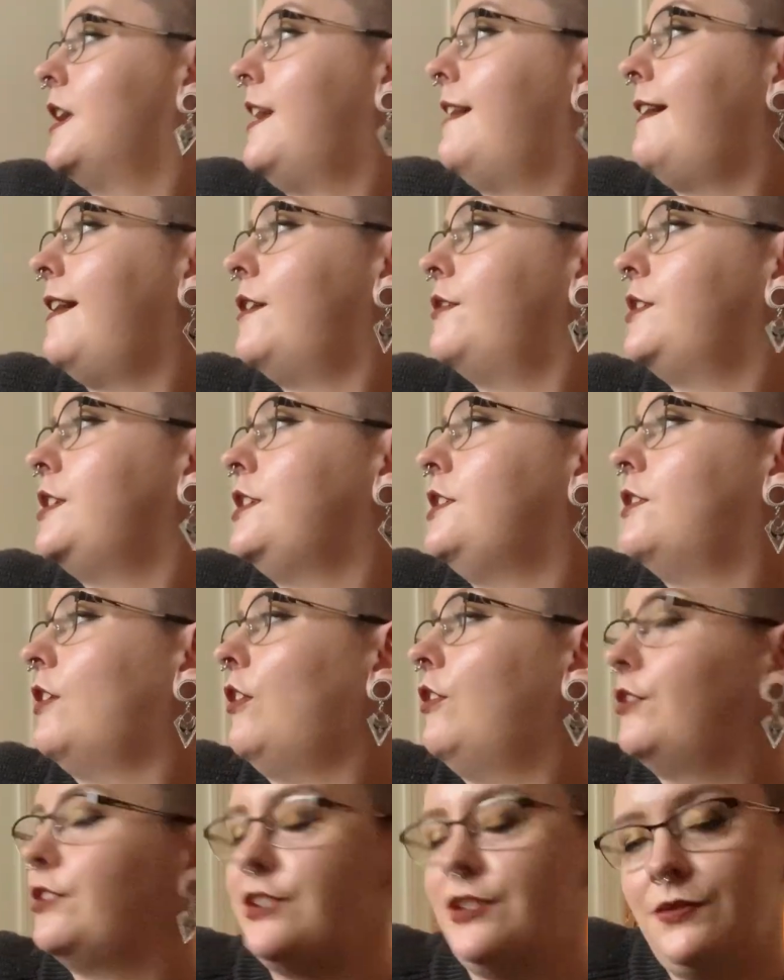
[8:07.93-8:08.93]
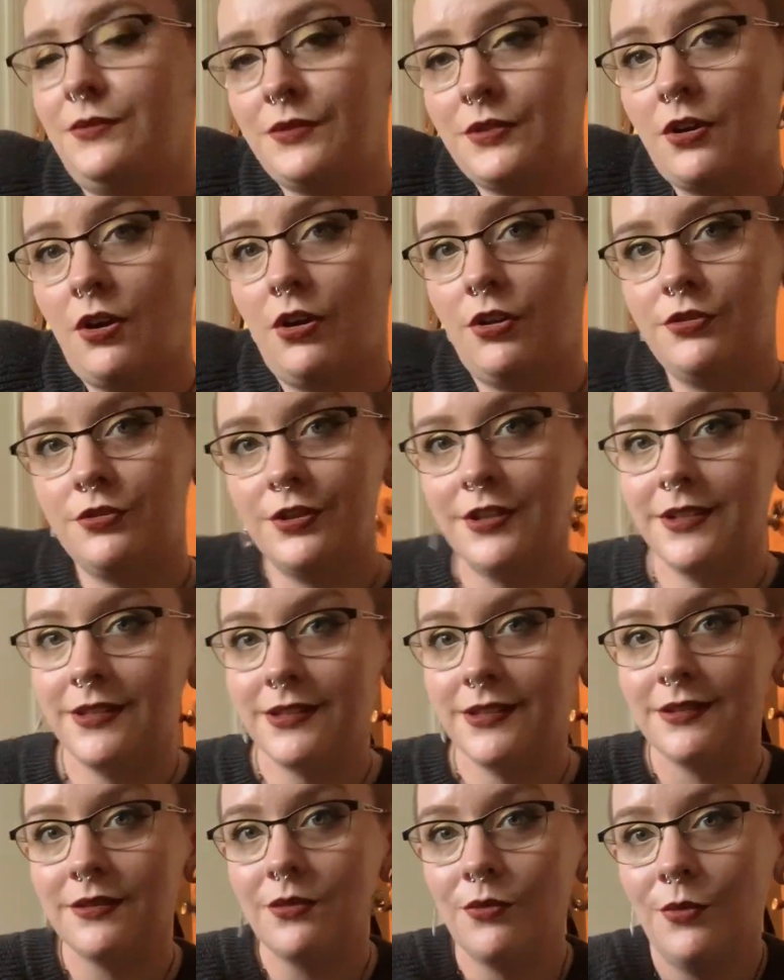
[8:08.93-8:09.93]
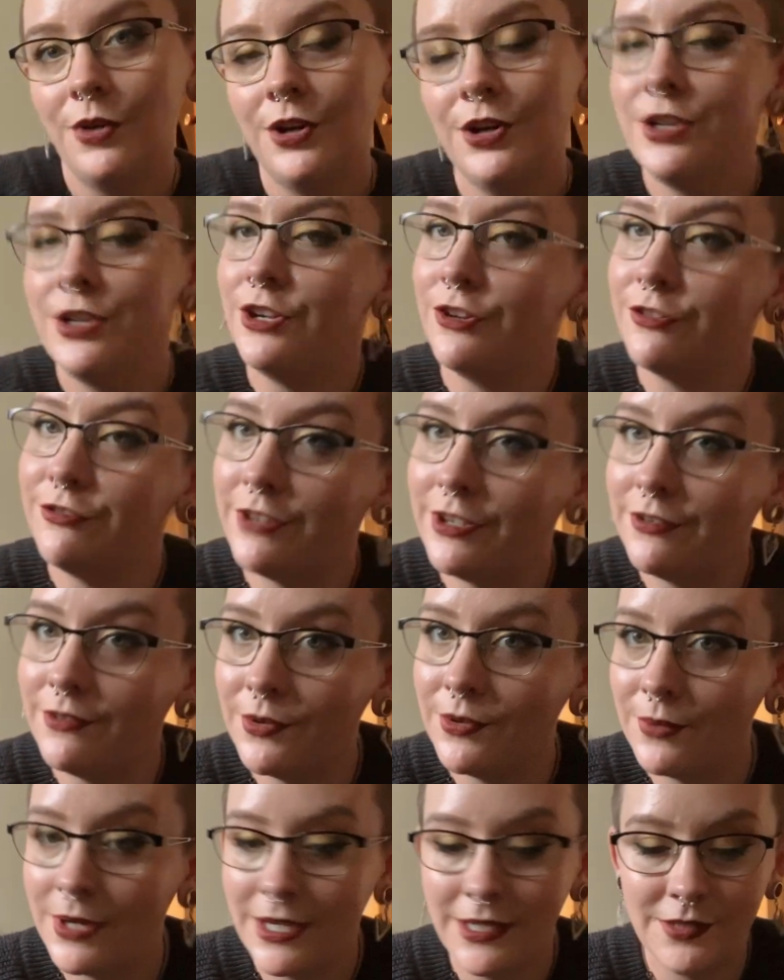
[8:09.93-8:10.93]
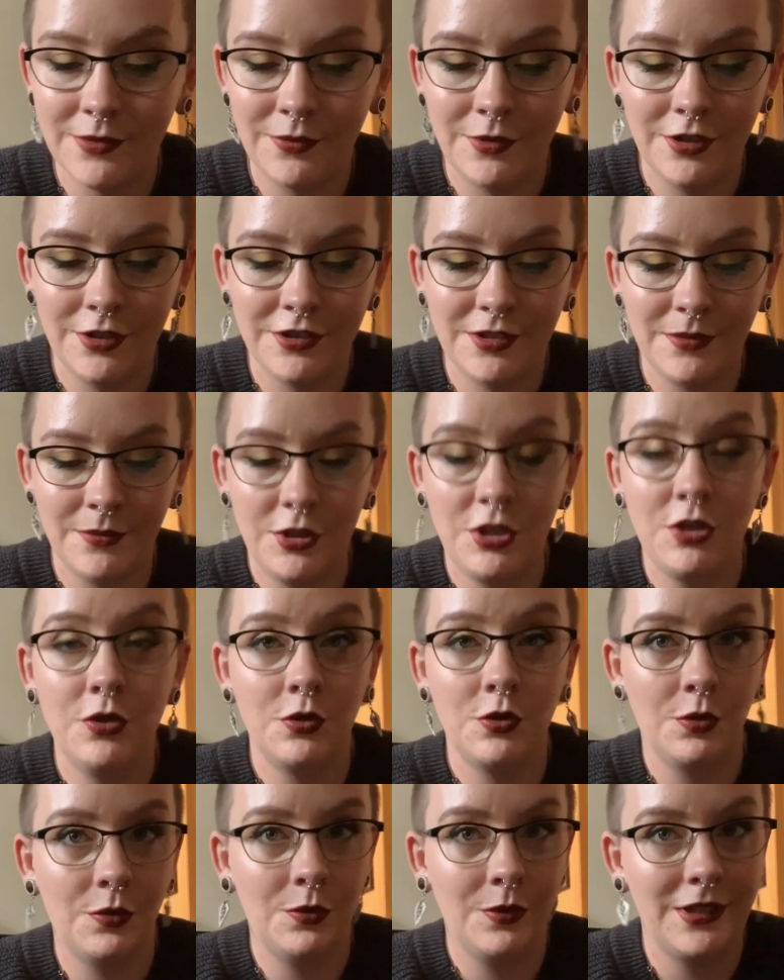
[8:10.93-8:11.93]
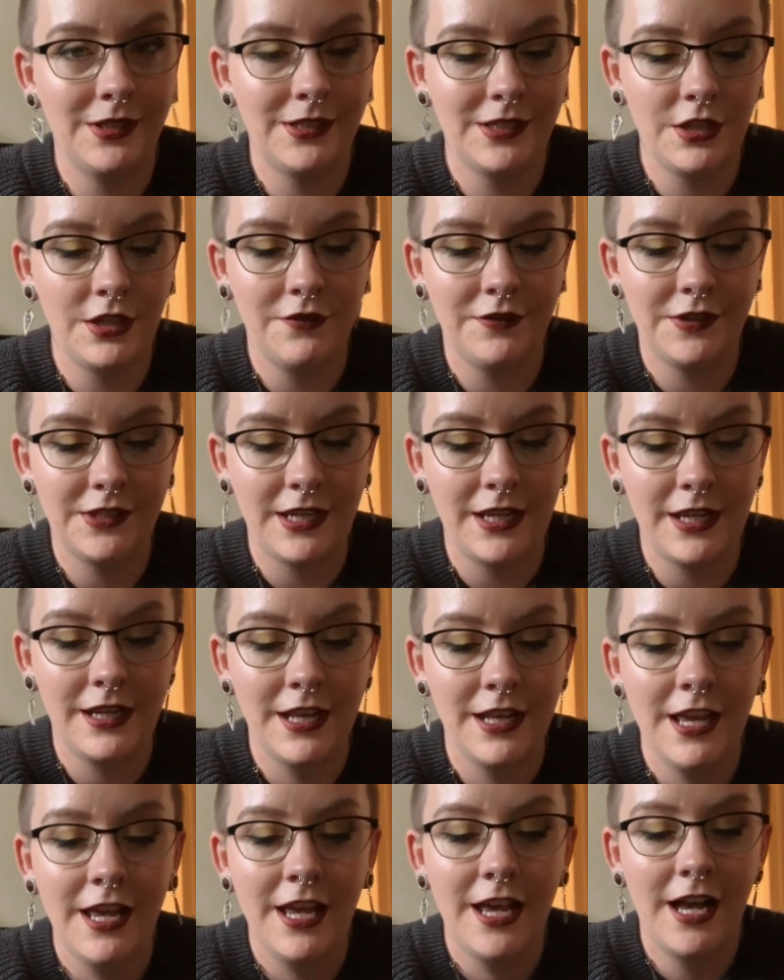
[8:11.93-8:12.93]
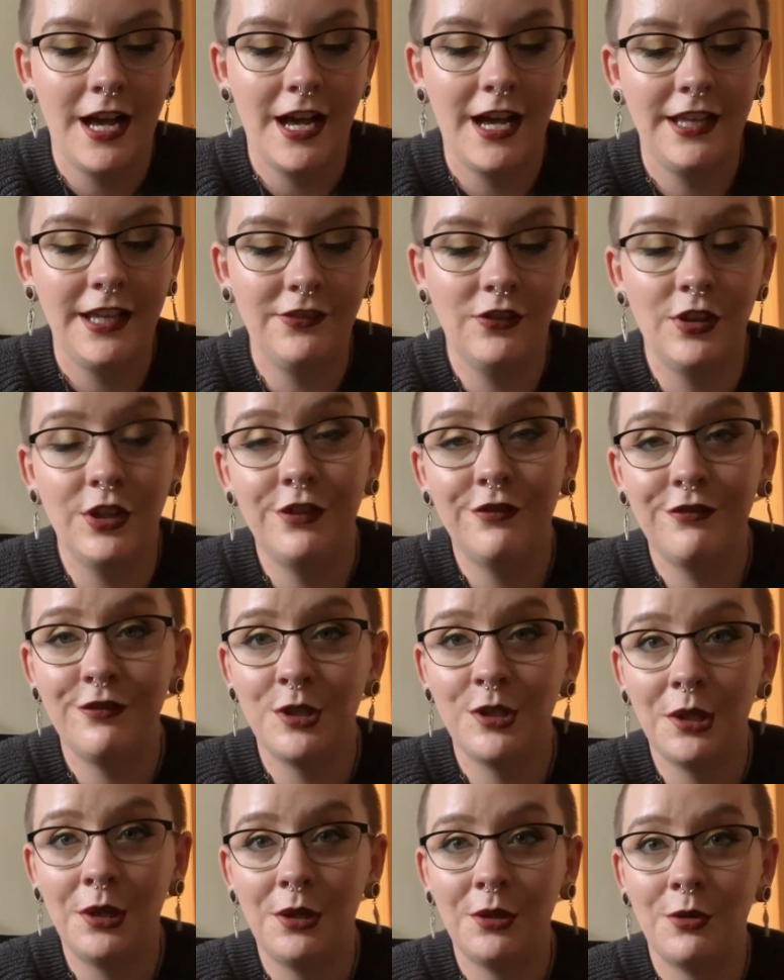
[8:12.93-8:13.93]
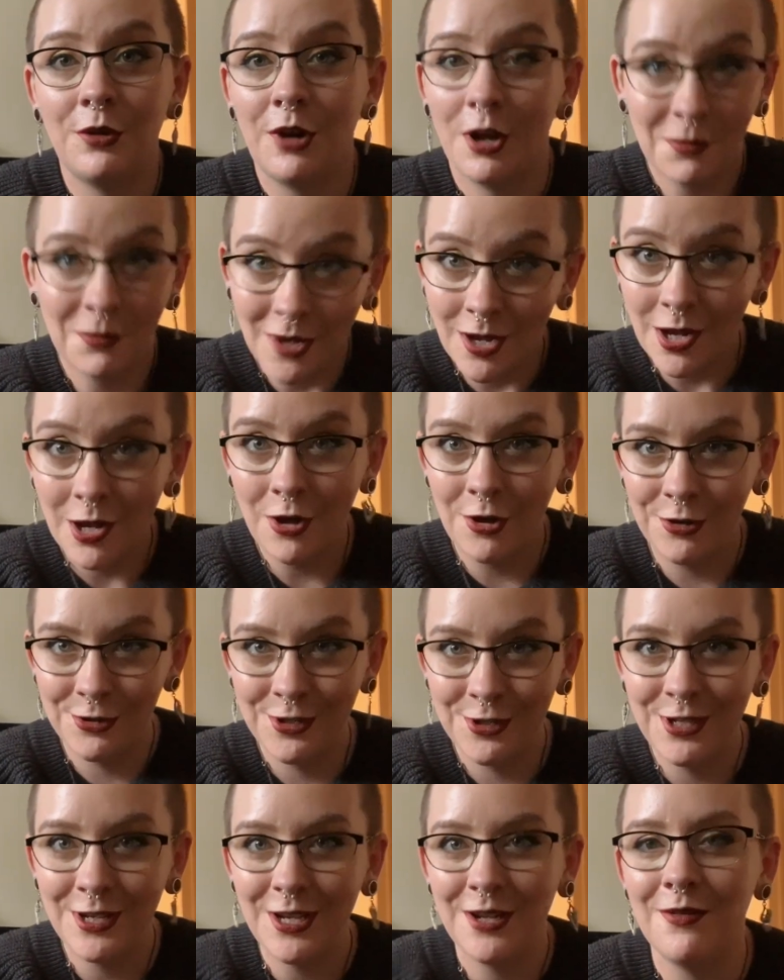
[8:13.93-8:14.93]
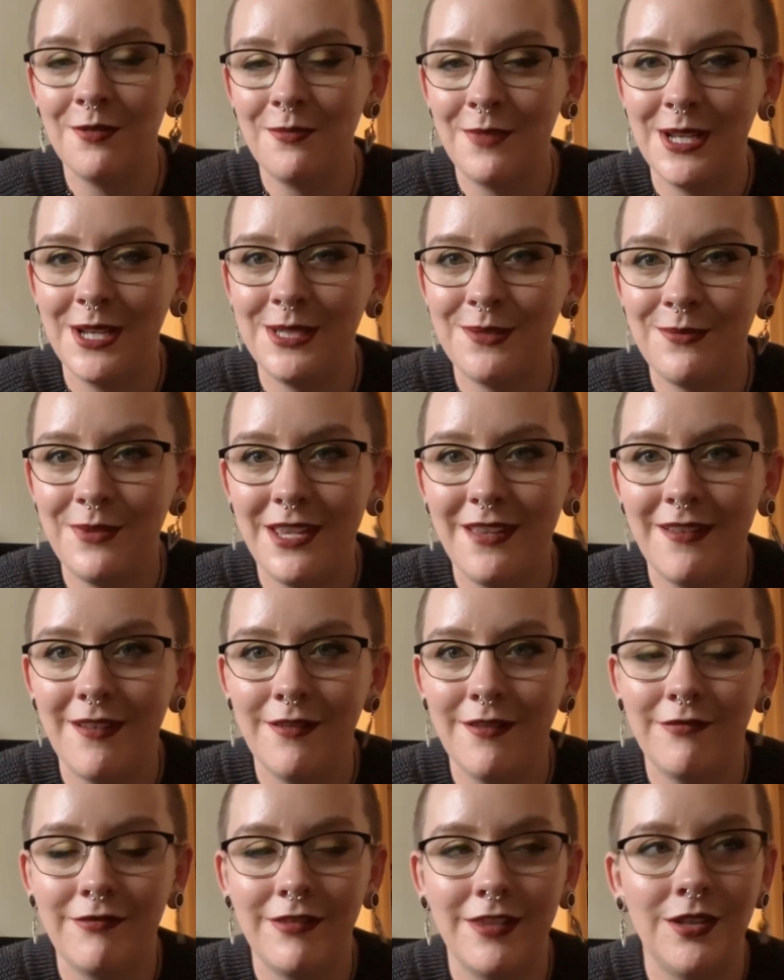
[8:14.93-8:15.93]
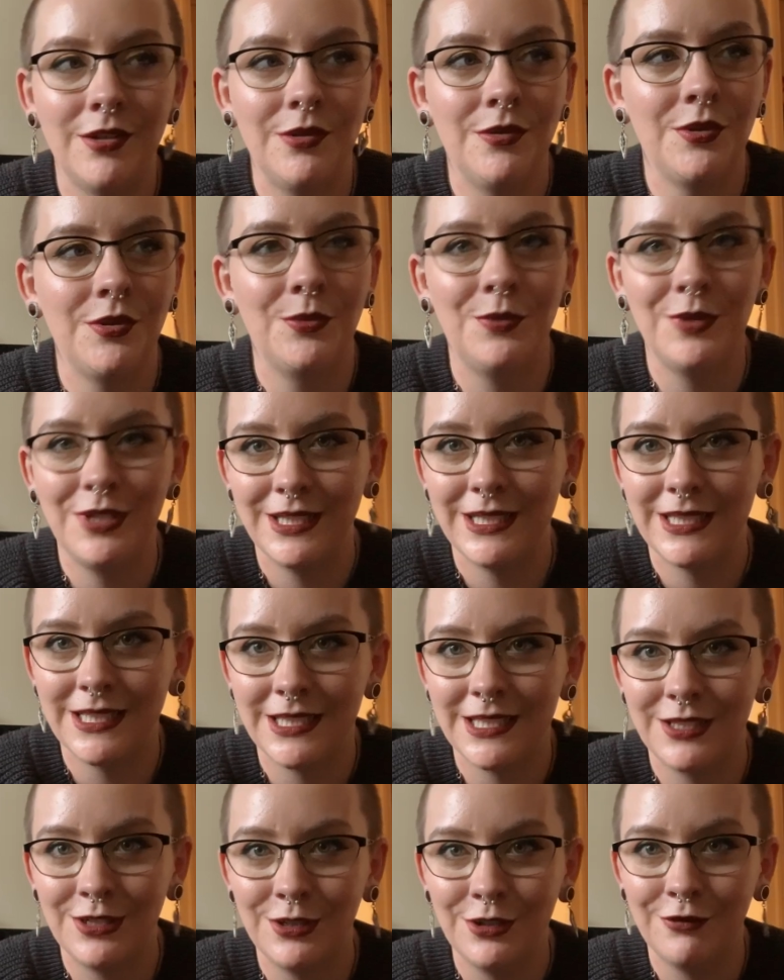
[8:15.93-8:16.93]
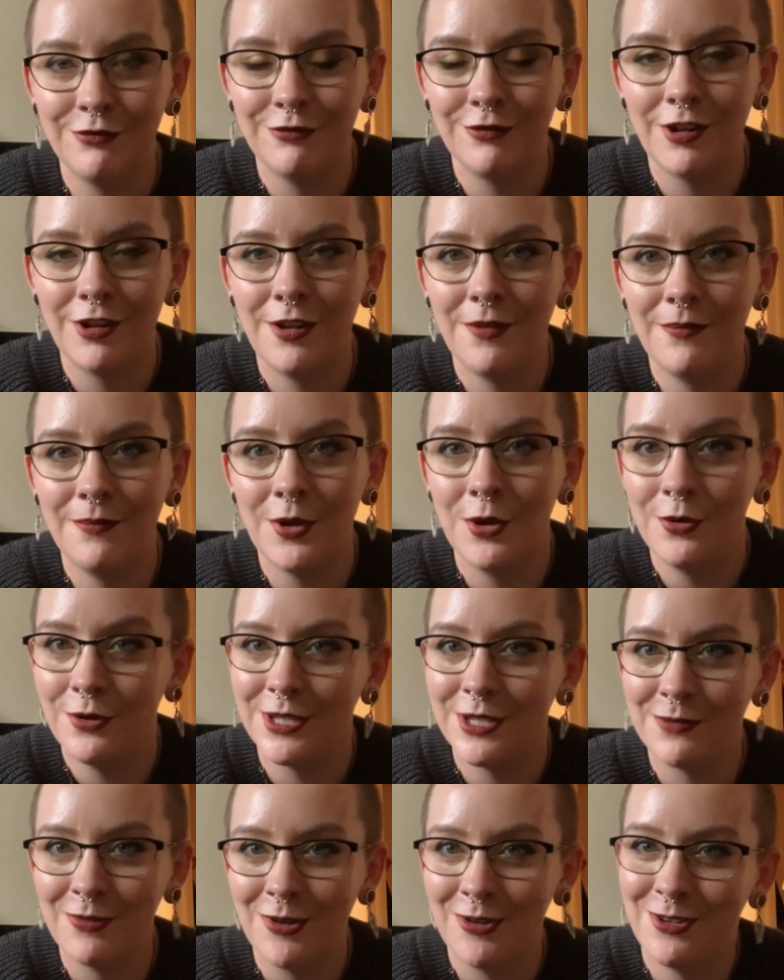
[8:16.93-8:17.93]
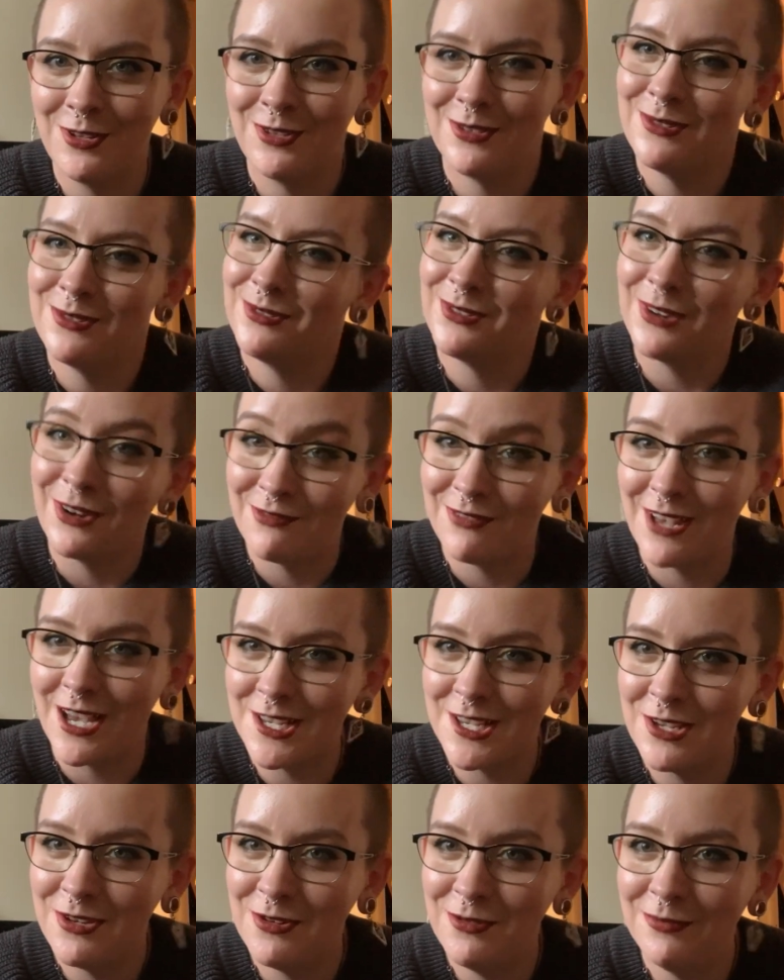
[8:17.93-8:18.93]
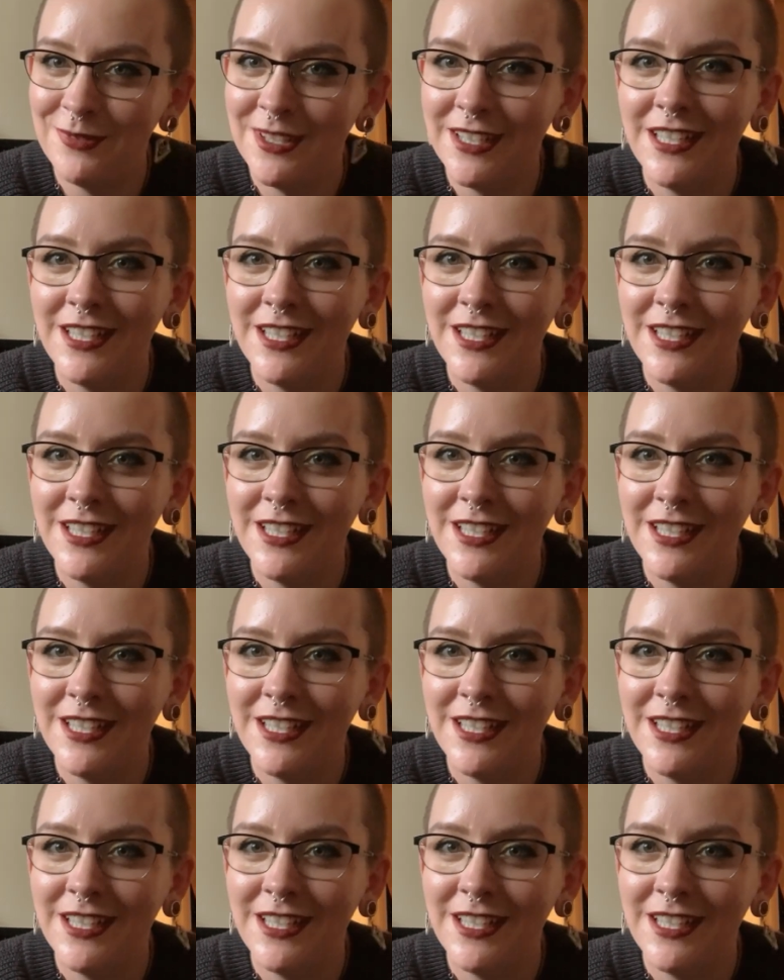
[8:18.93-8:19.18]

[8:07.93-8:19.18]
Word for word: how do y'all use cauldrons? What are your favorite ways? What are some unusual ones you've seen? I love the crock pot cauldron. It reminds me of the, the one sister from Hocus Pocus who's on a vacuum.